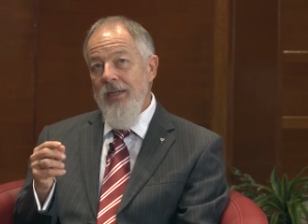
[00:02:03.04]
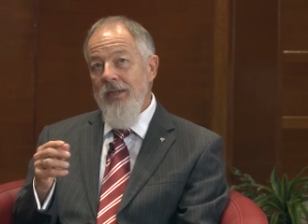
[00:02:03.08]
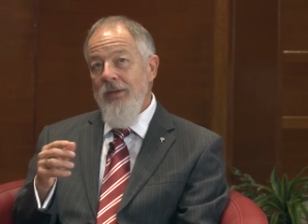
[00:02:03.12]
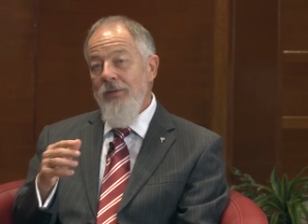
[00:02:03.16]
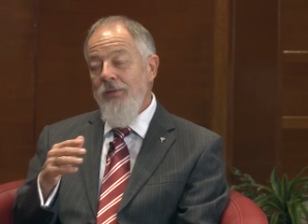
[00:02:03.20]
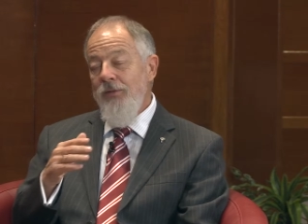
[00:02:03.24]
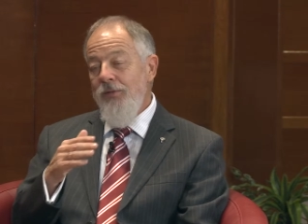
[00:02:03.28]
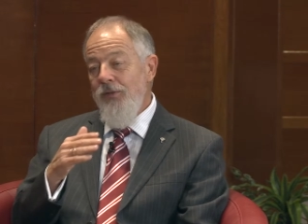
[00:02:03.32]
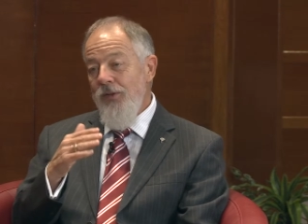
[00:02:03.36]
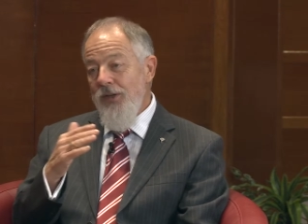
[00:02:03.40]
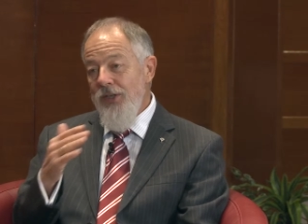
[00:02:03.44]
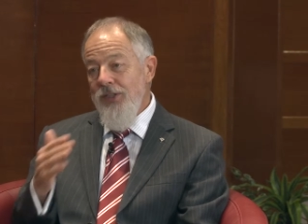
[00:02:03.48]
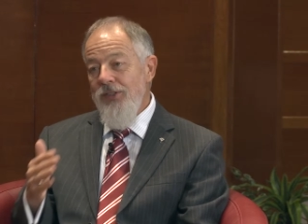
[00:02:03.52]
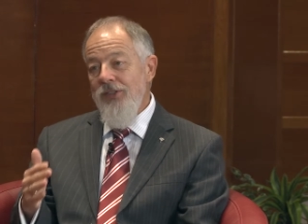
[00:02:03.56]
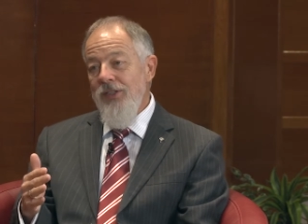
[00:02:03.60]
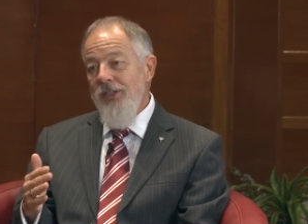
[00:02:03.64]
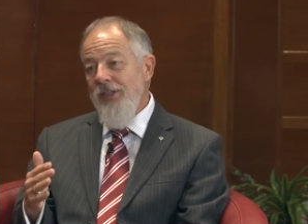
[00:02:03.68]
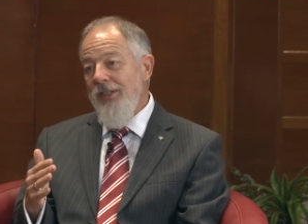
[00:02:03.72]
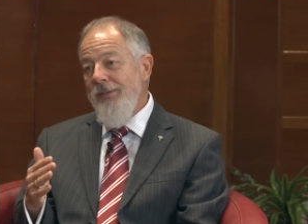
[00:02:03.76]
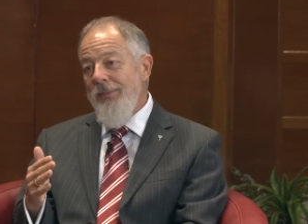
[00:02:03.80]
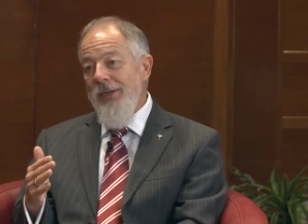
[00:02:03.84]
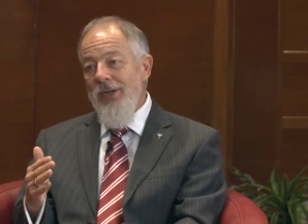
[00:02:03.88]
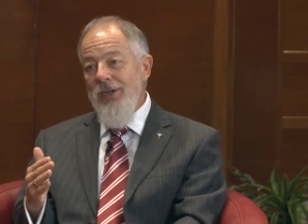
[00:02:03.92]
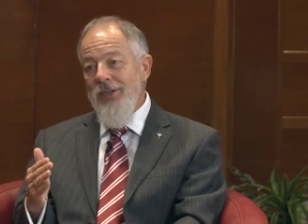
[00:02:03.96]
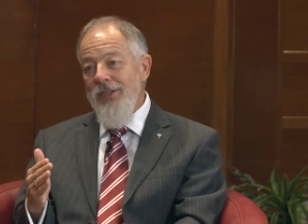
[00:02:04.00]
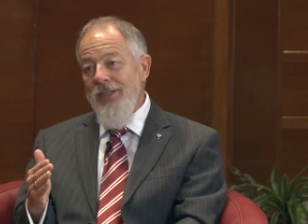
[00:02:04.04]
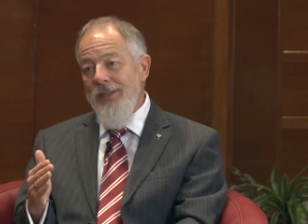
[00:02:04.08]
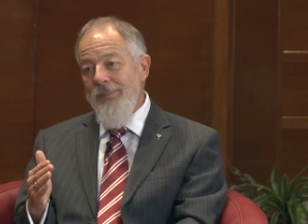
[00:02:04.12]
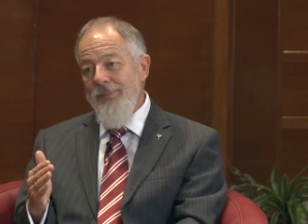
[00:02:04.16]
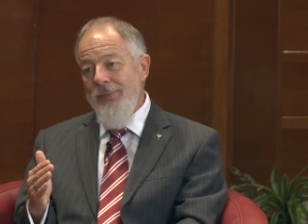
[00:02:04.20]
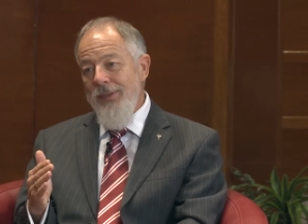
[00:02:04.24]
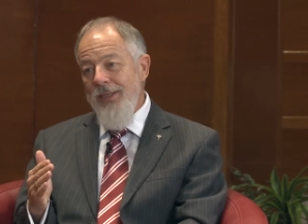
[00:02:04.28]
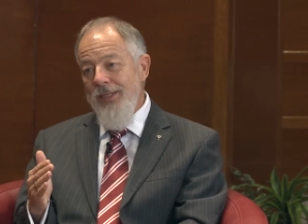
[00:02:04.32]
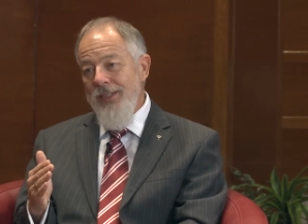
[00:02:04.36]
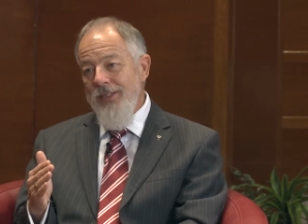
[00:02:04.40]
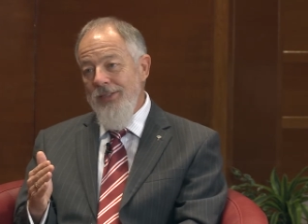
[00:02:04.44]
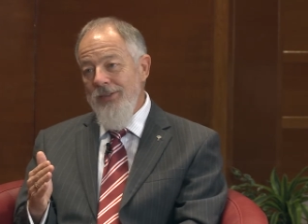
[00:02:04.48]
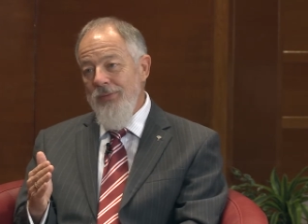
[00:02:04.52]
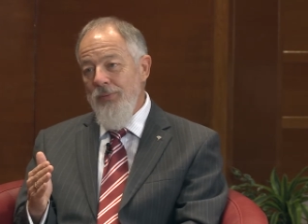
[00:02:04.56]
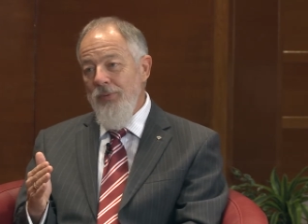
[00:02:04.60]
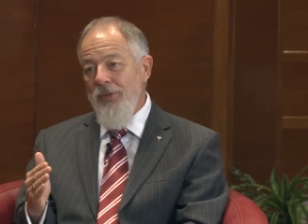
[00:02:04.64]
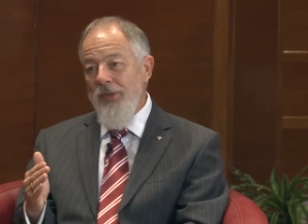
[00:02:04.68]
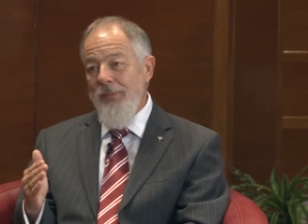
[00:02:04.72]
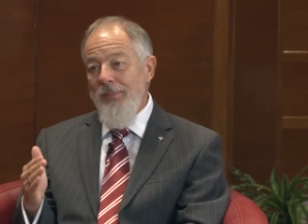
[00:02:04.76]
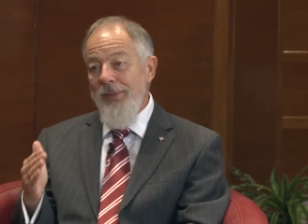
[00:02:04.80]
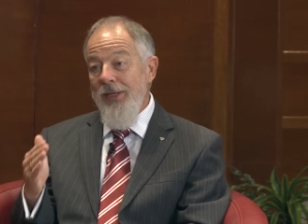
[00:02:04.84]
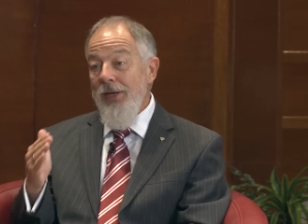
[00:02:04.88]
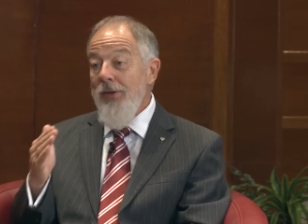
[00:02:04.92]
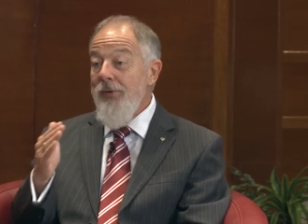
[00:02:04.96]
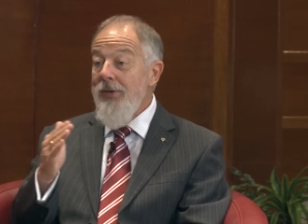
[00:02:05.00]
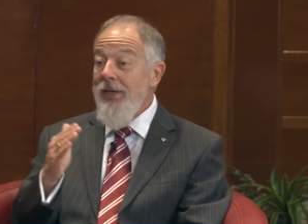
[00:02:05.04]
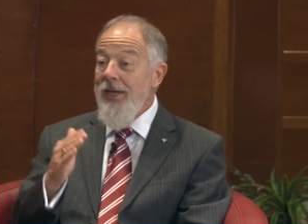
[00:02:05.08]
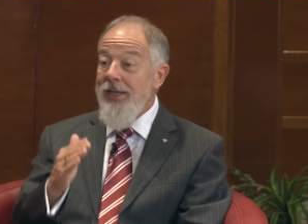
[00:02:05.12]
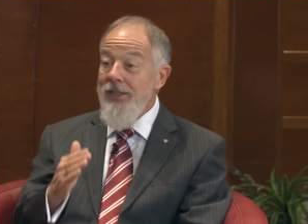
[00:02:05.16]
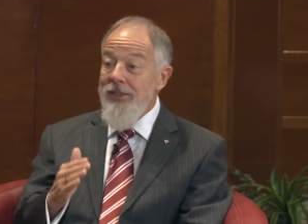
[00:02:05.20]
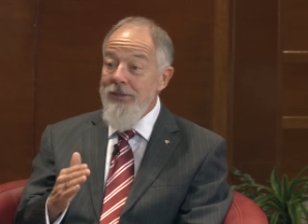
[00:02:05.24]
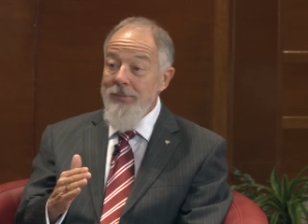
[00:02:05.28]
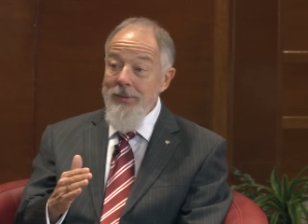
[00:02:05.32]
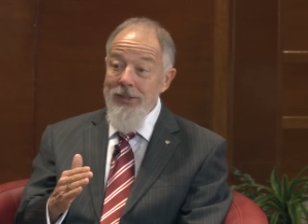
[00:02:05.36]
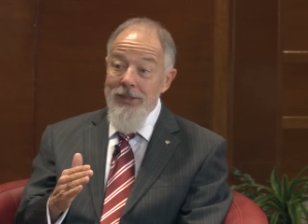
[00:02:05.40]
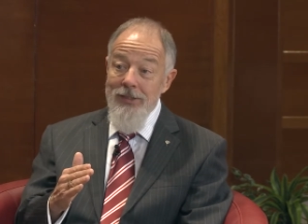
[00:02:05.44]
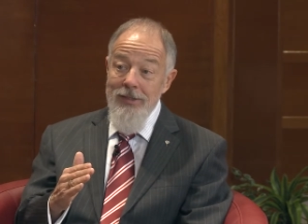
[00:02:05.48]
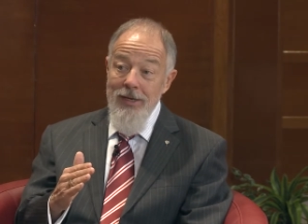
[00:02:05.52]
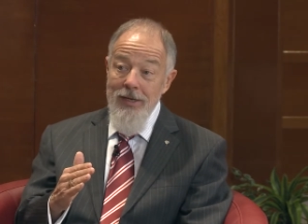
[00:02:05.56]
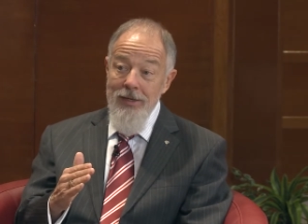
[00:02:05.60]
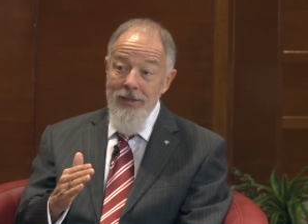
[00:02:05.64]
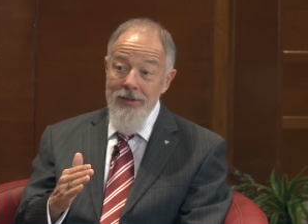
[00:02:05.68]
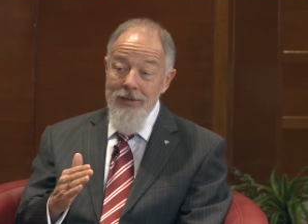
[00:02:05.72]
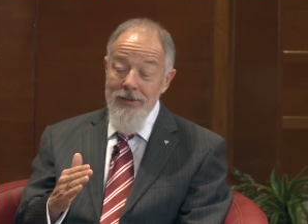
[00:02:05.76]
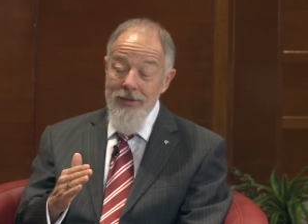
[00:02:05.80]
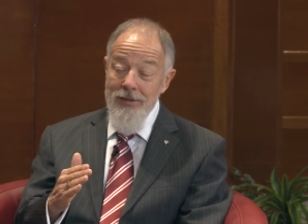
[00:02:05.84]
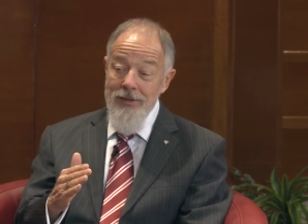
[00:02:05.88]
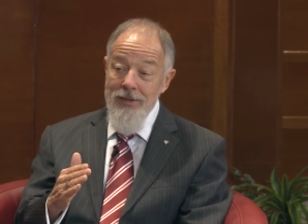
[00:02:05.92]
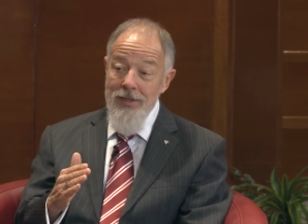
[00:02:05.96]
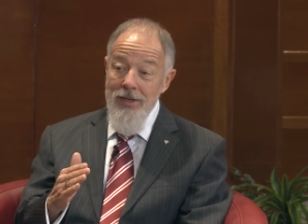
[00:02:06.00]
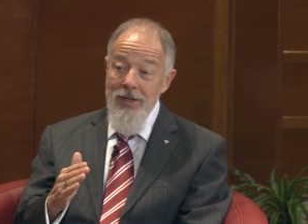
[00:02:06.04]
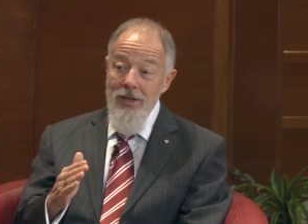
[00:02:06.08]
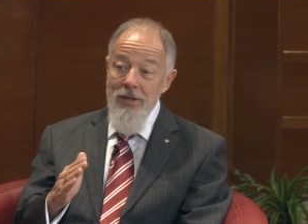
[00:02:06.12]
first in the marketplace, would it be okay to be second?